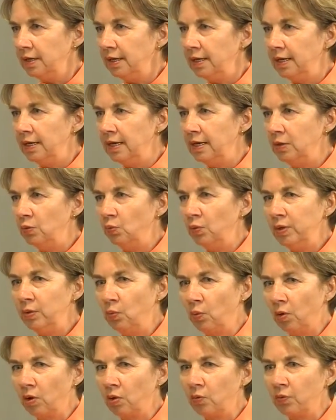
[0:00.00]
and we
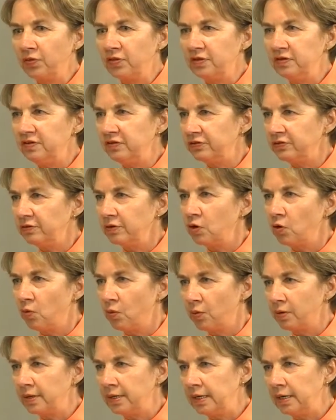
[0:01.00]
work with a district
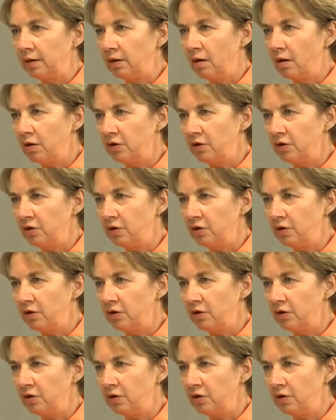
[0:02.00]
coordinator.